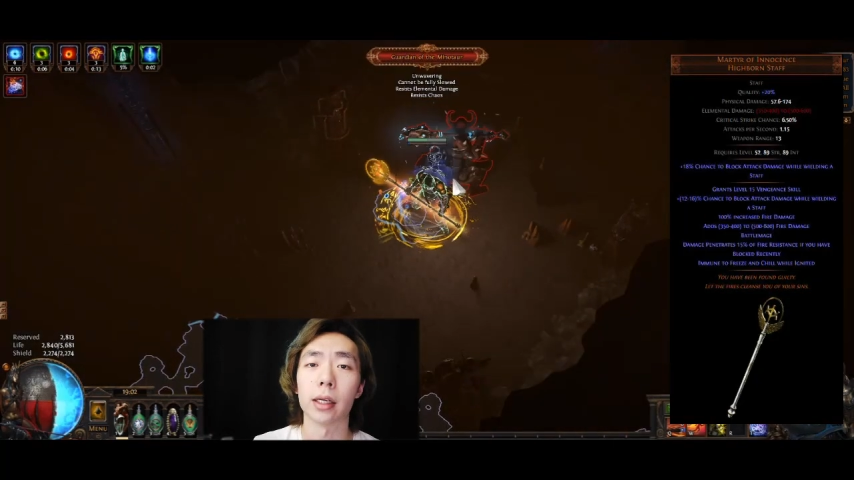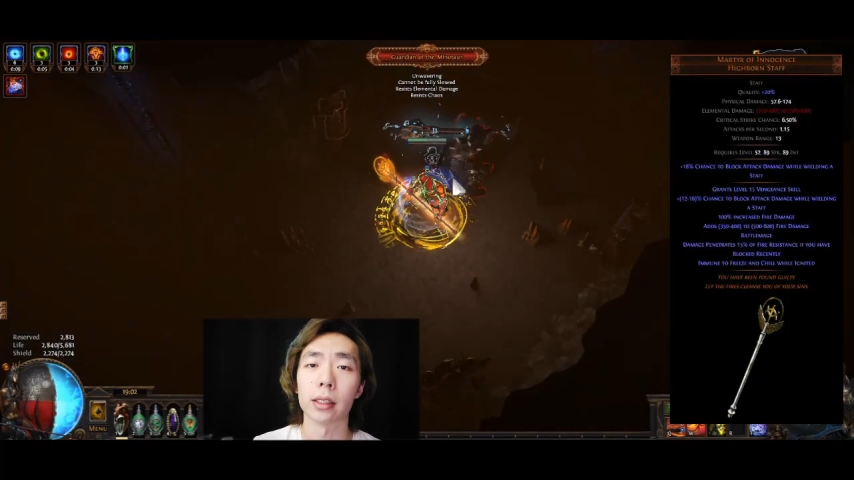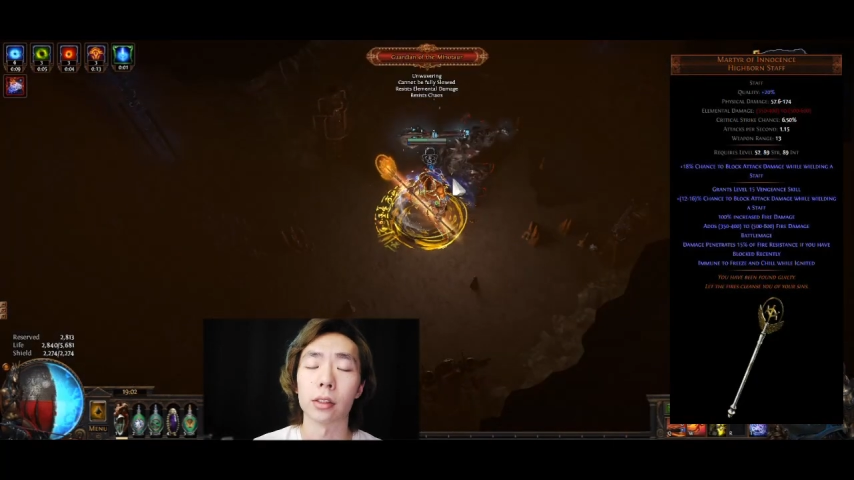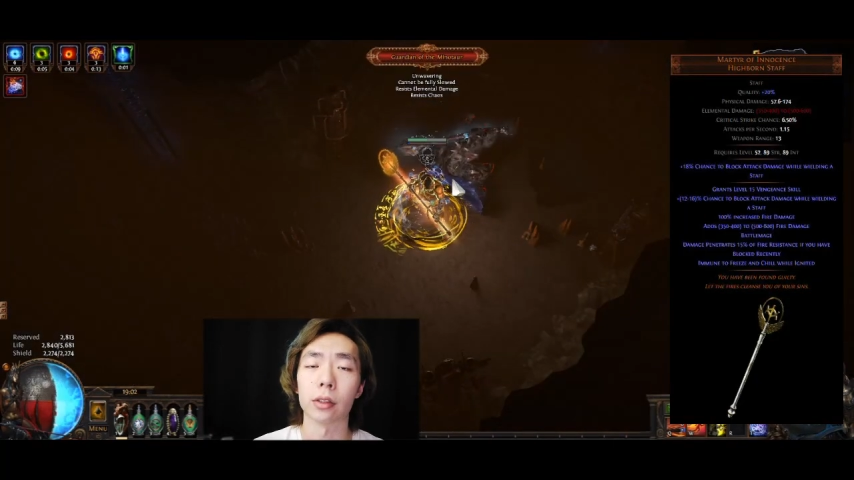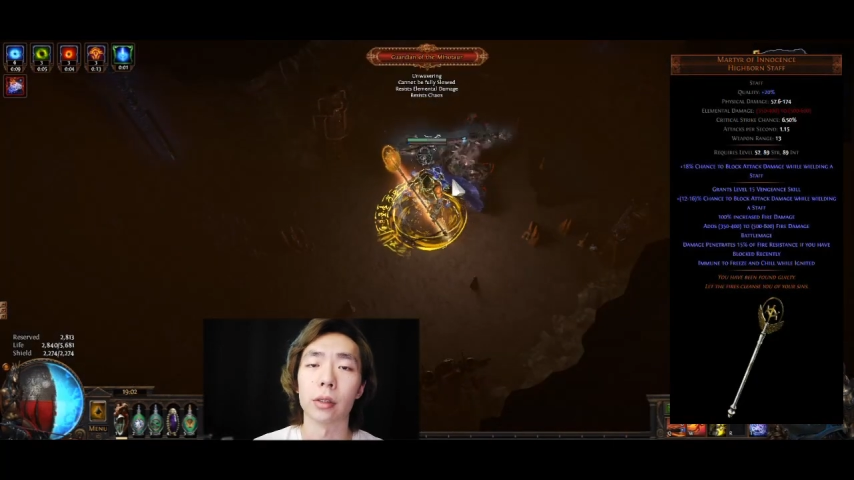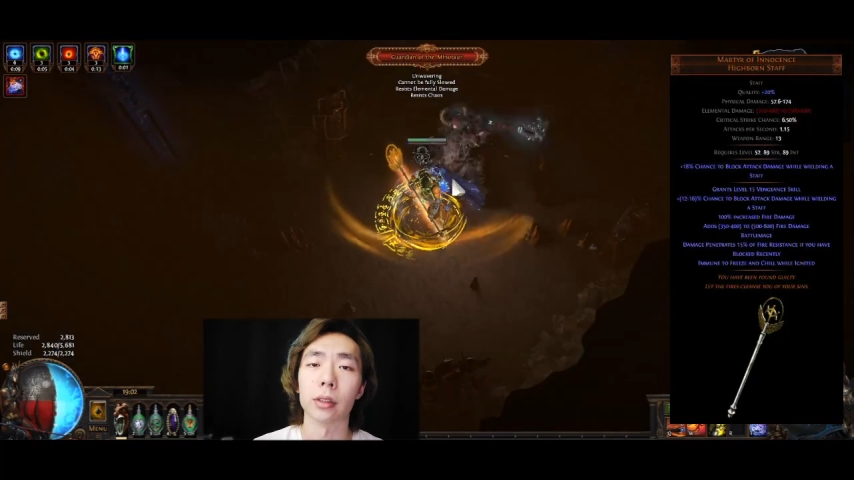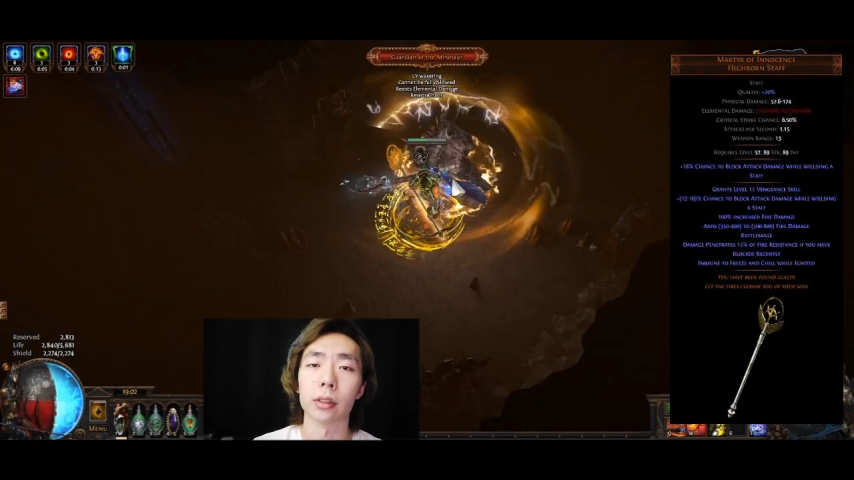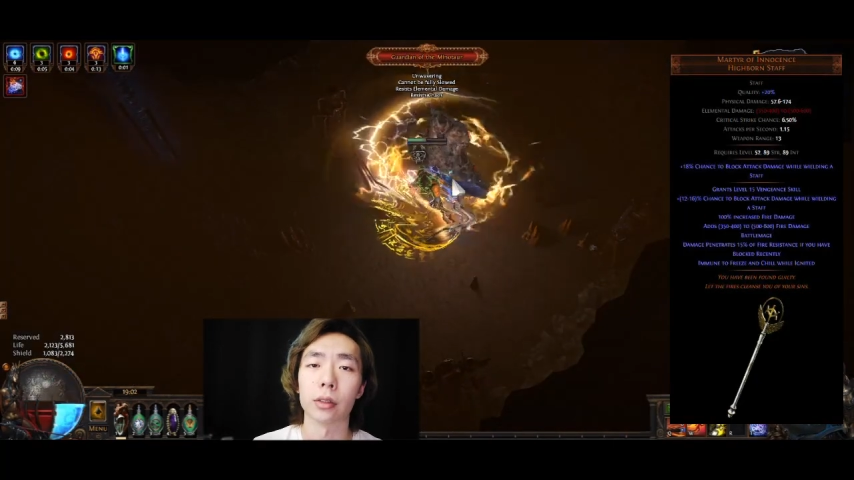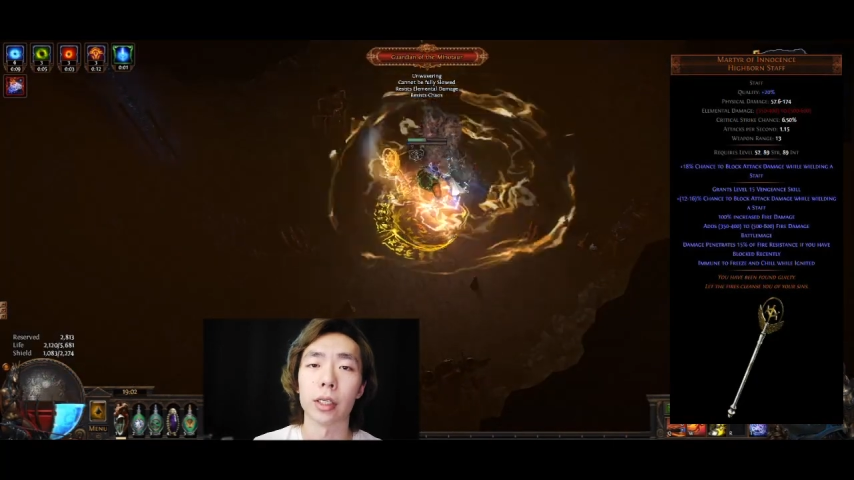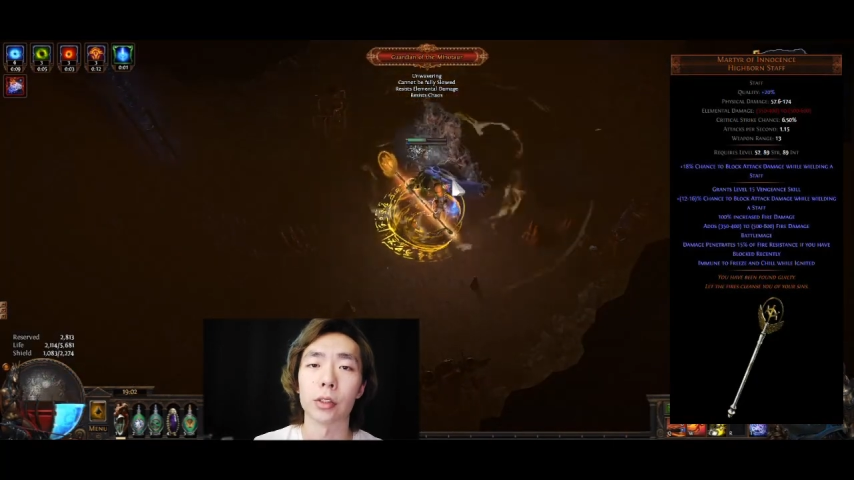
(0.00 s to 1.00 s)
cast on
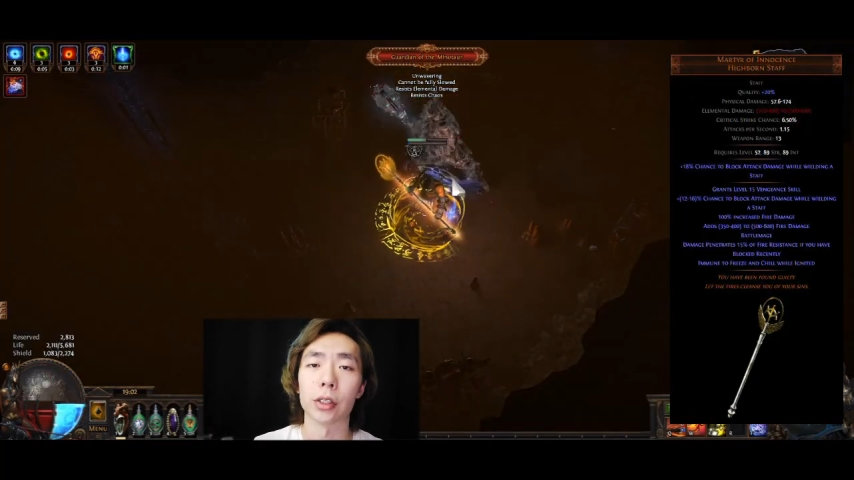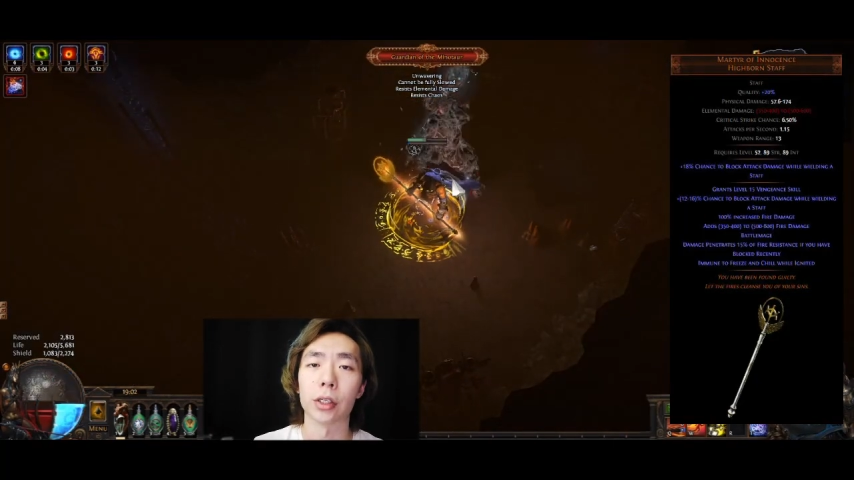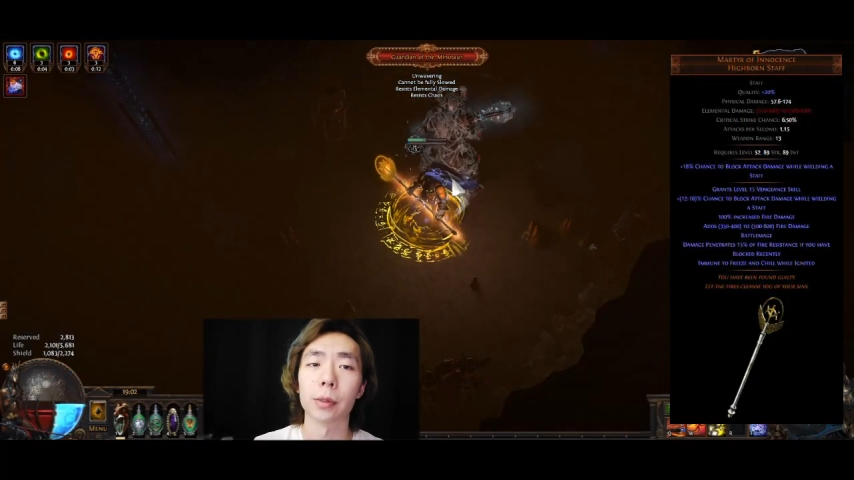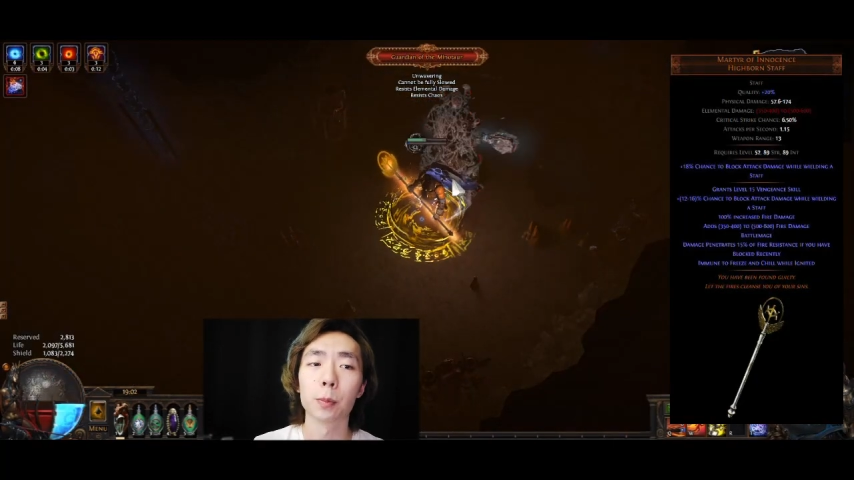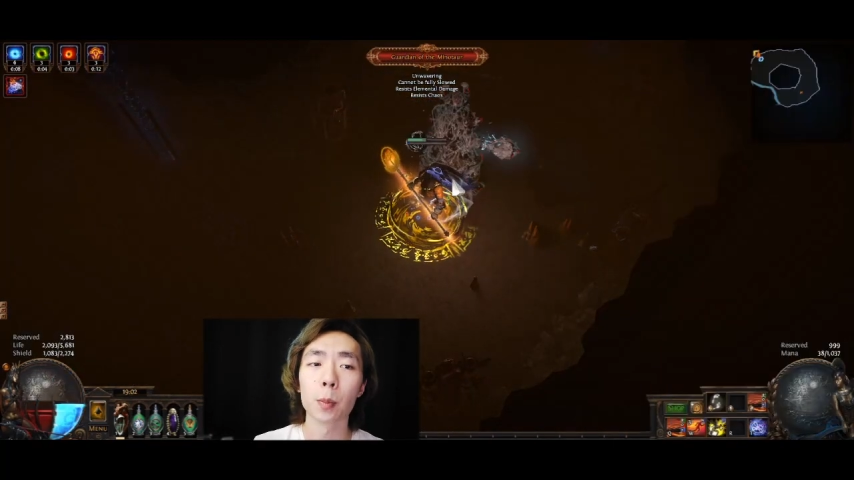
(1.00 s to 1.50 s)
critical strike trigger.